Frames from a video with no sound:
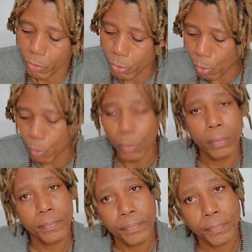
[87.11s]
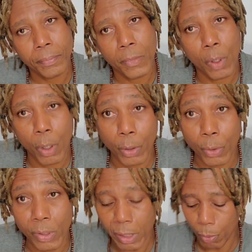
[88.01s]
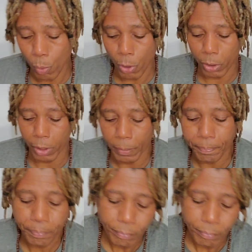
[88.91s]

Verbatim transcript: So, how does it work?